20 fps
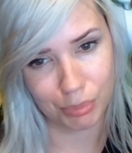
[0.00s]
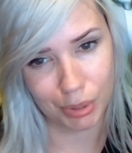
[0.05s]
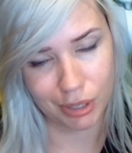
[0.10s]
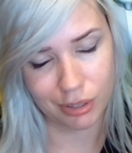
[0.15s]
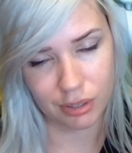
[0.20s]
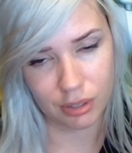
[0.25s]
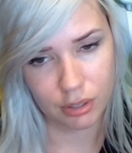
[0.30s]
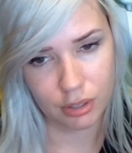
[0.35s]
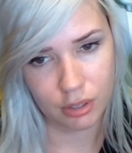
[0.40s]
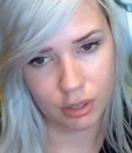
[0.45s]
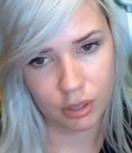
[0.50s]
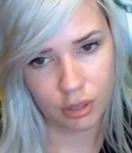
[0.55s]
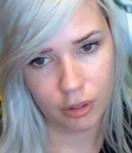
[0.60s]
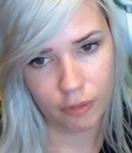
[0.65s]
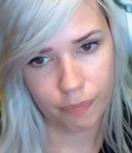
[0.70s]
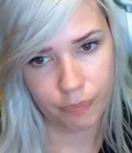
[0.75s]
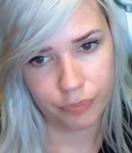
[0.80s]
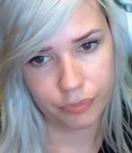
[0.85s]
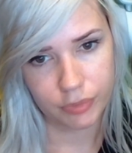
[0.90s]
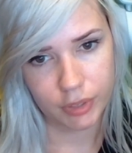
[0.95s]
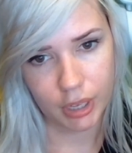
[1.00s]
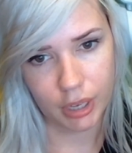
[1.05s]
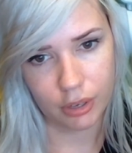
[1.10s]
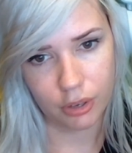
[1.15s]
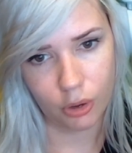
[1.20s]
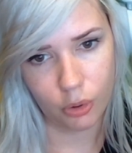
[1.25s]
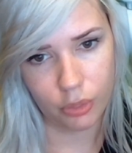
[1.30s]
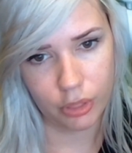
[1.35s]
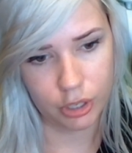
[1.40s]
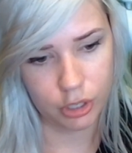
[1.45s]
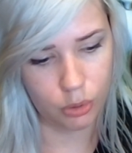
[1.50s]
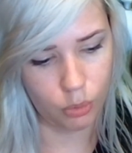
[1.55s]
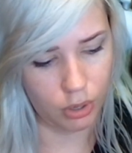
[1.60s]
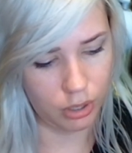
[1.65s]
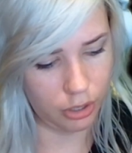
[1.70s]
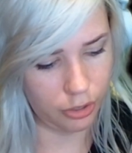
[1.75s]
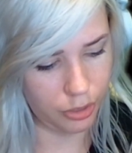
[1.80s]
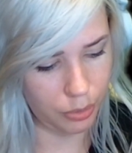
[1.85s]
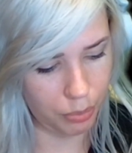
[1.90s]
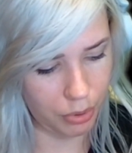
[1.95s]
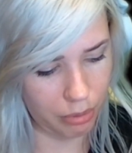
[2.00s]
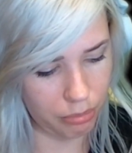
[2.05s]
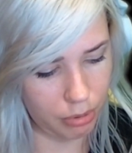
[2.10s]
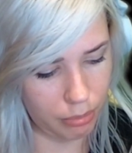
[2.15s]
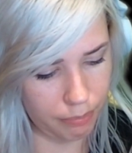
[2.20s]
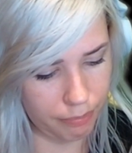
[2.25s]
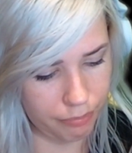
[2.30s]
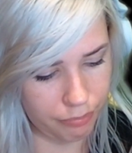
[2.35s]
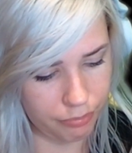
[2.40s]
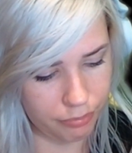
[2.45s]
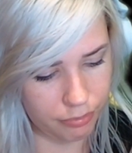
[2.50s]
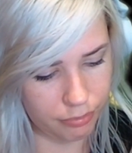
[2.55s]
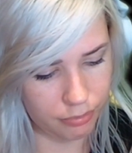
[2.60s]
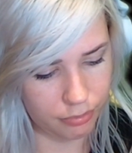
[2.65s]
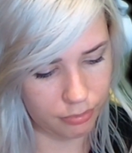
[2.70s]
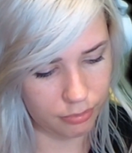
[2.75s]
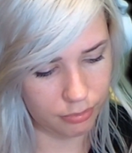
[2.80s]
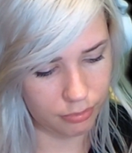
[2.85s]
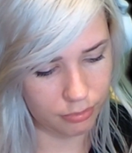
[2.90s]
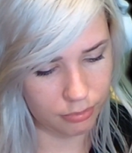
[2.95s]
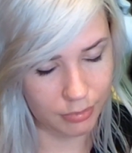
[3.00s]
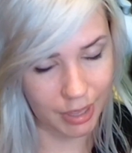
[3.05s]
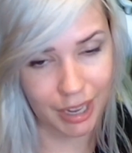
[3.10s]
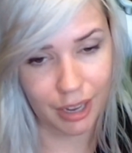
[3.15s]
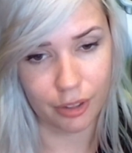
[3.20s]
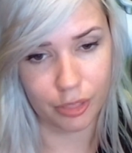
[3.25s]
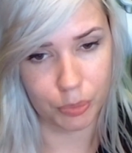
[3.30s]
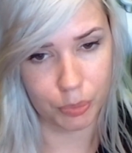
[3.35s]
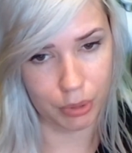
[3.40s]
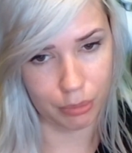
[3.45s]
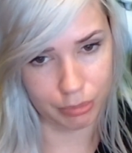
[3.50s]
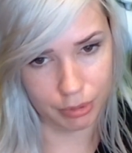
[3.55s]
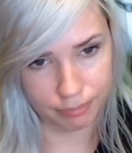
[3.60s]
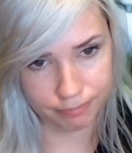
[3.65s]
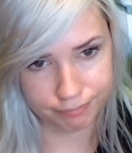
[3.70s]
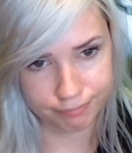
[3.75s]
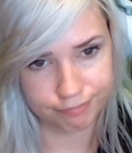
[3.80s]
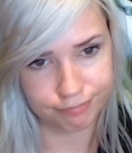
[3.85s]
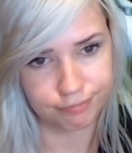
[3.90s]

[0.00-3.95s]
But yeah, know that you are not the problem. They are the problem.